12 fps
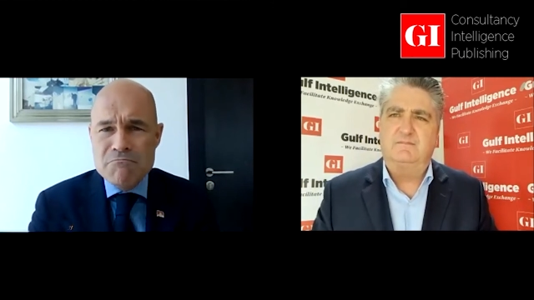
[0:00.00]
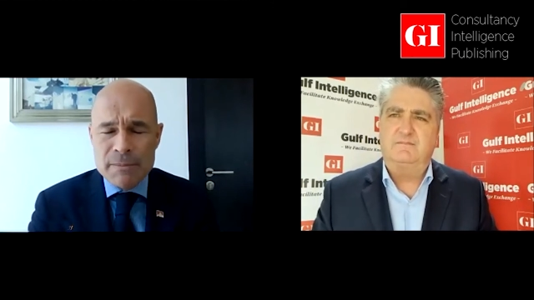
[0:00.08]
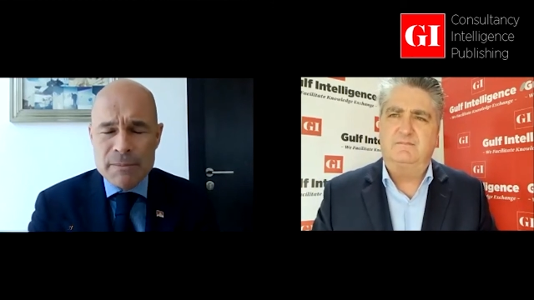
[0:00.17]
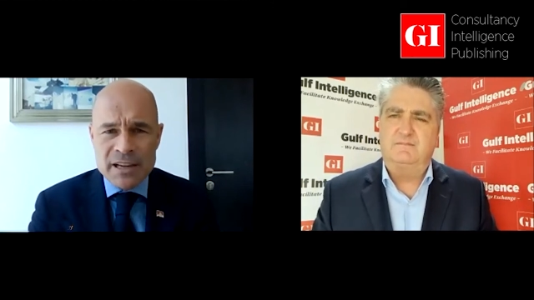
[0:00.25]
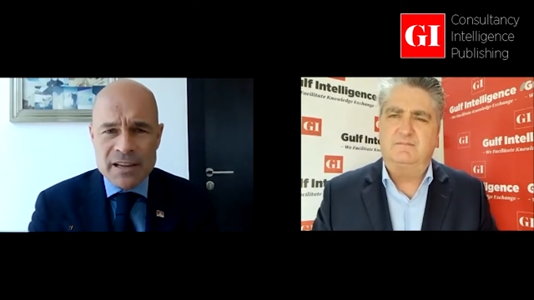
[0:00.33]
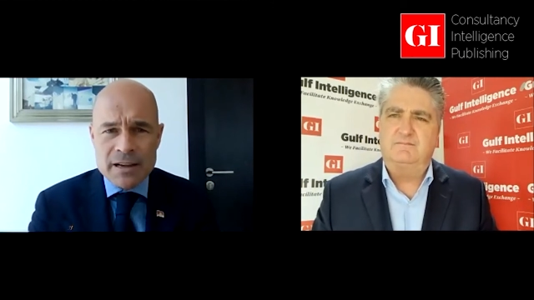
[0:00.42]

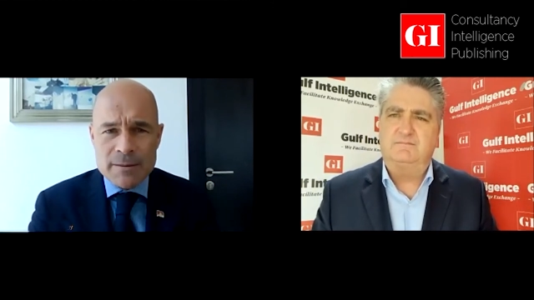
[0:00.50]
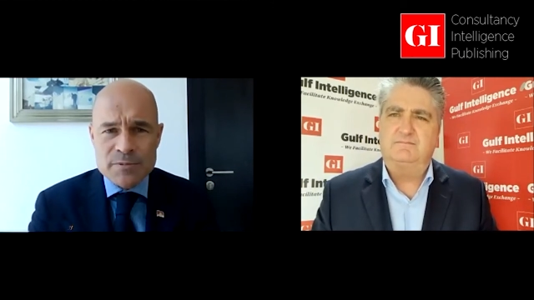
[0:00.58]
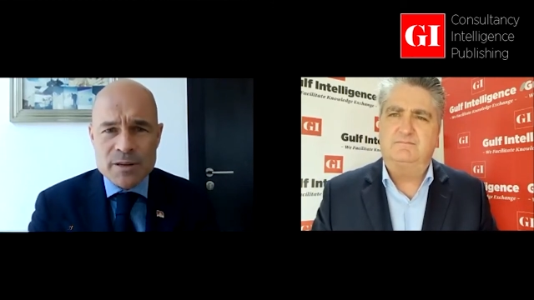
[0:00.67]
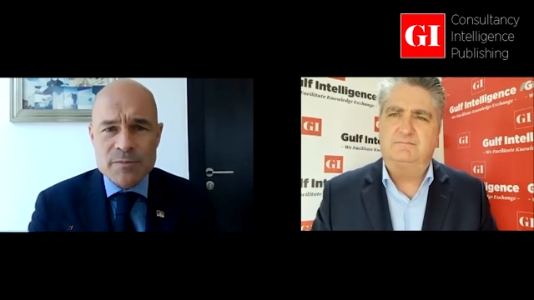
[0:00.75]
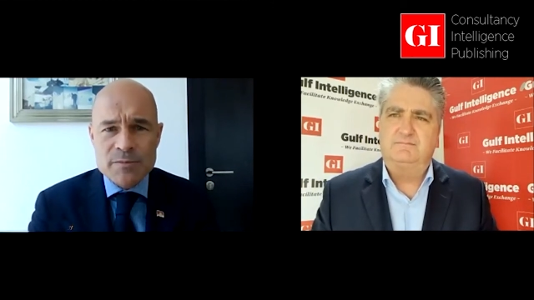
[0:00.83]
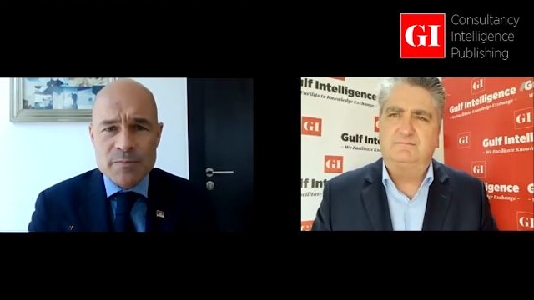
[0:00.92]
Speaker 1: picking up
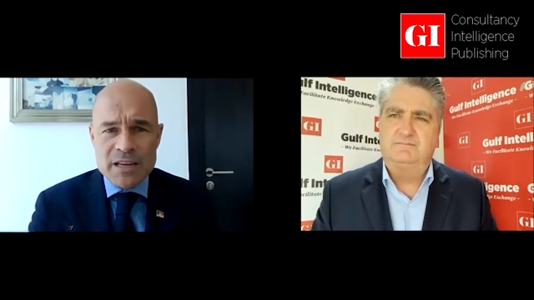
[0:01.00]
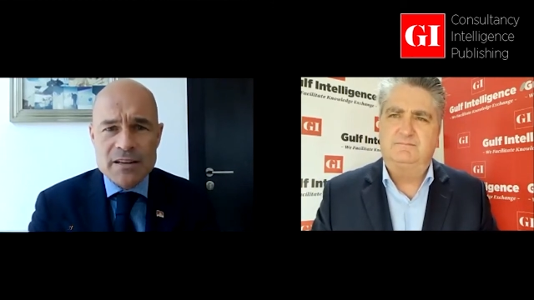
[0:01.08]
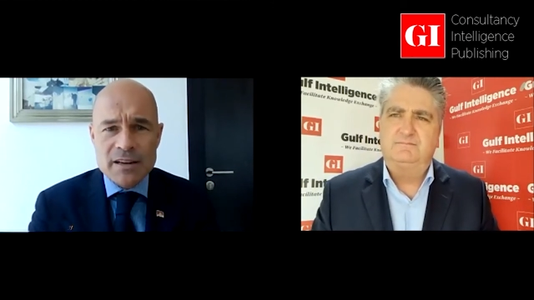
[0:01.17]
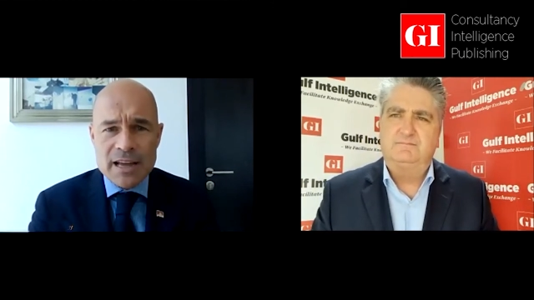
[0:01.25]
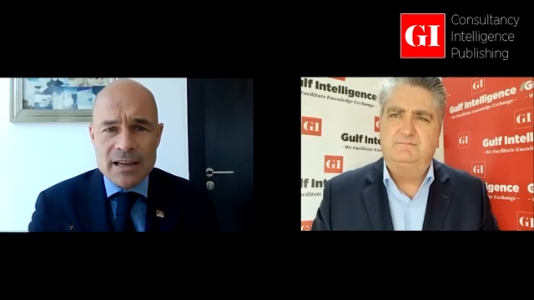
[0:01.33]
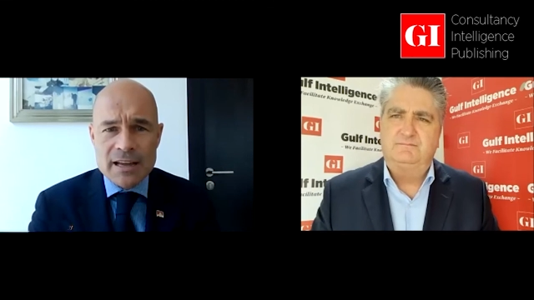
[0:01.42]
some speed
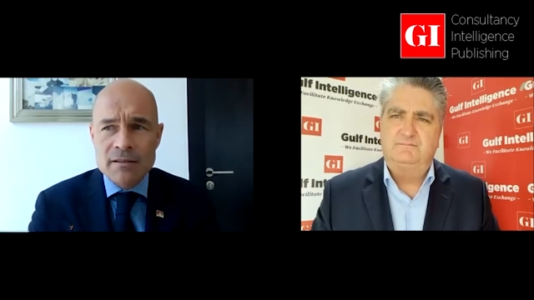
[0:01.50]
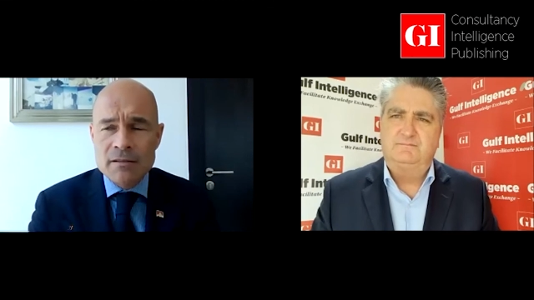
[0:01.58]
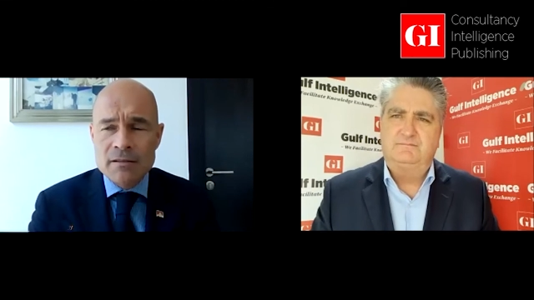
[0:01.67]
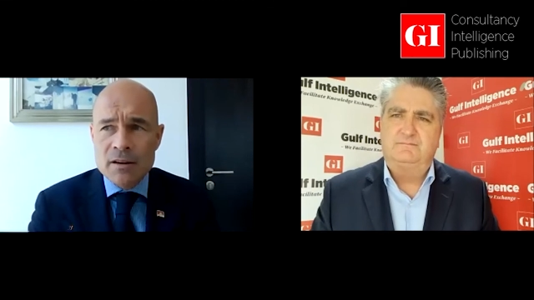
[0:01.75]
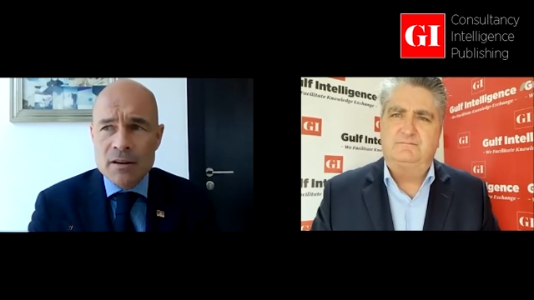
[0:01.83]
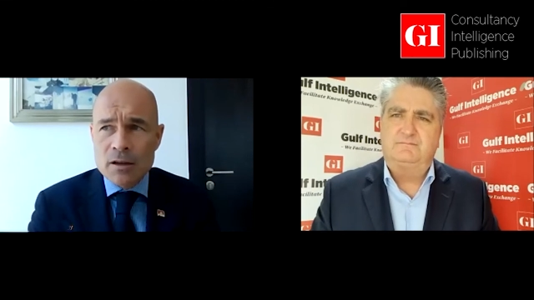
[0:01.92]

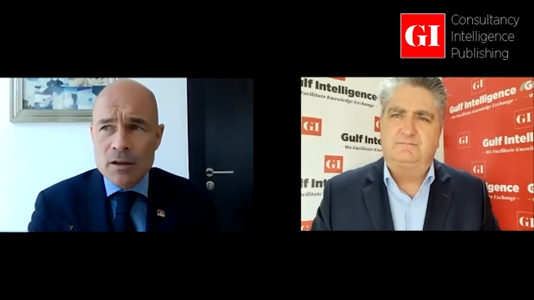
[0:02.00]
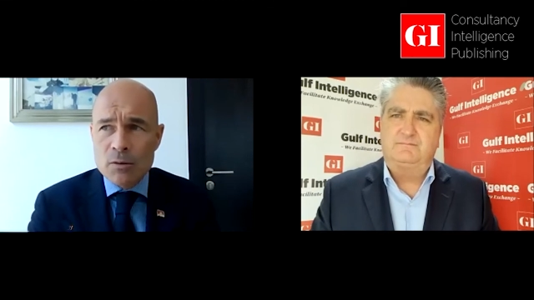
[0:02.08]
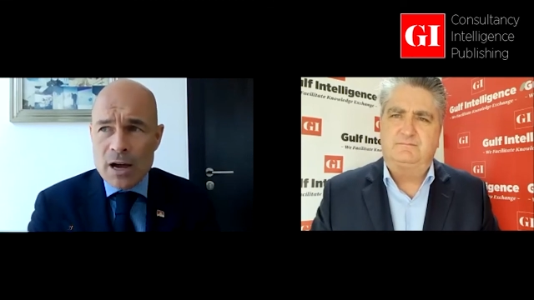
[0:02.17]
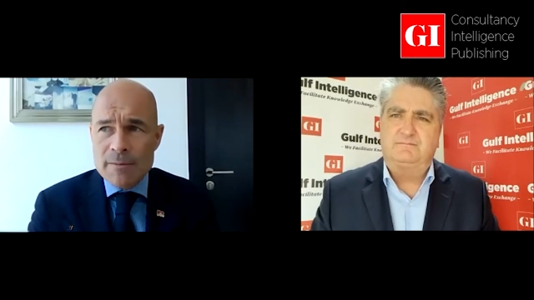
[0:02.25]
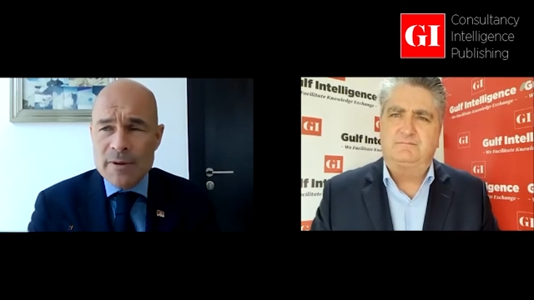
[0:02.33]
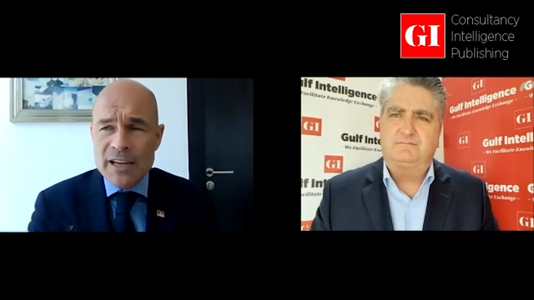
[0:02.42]
again uh,
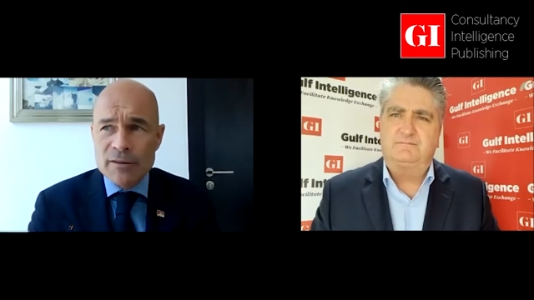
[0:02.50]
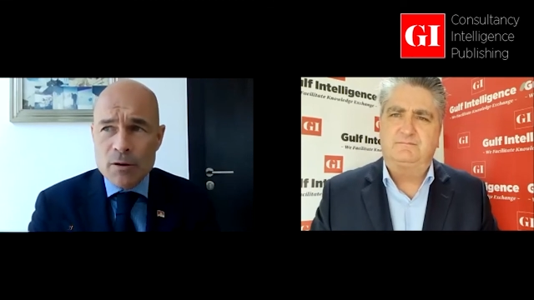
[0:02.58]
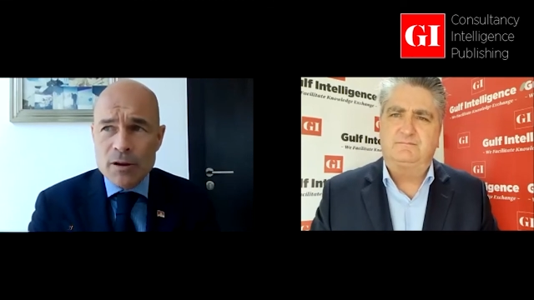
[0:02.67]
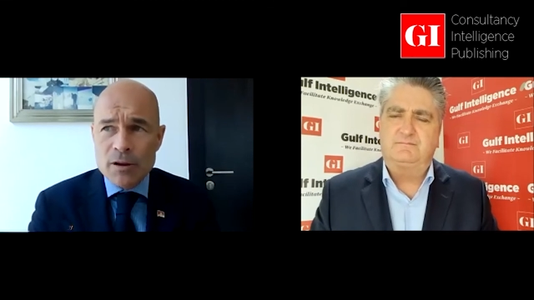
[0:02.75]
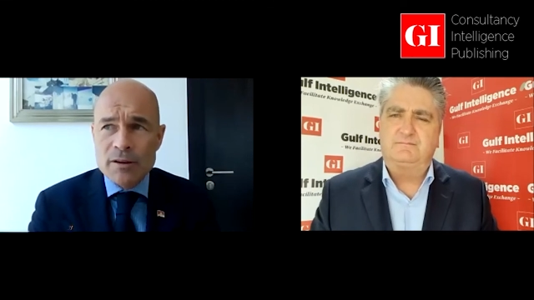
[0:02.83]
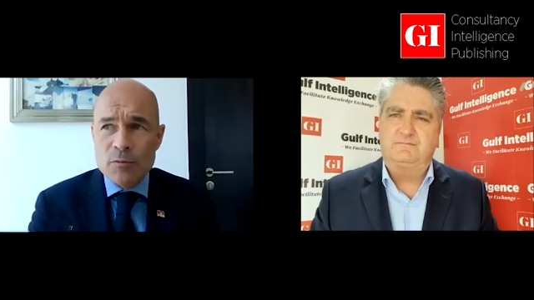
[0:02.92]
while being an
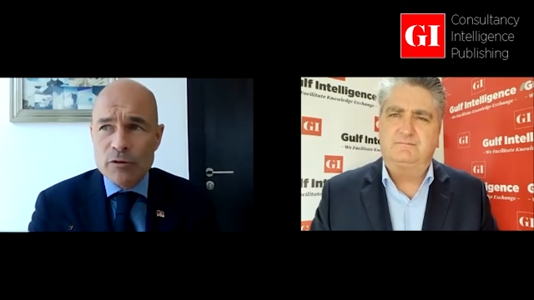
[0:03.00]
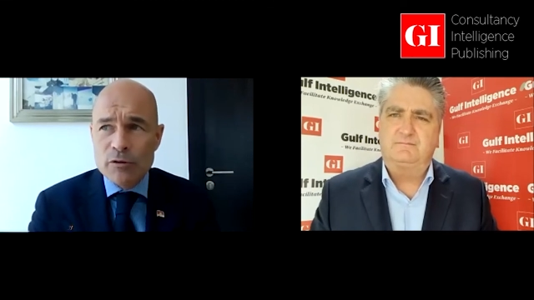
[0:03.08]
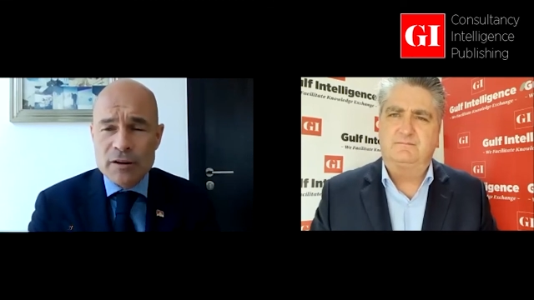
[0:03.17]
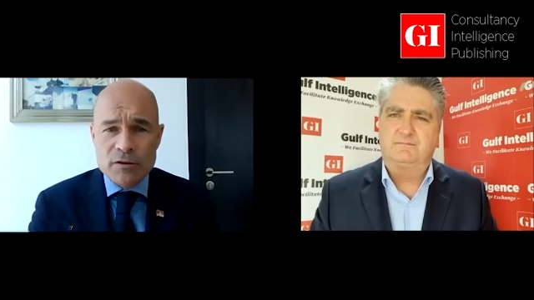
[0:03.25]
early mover.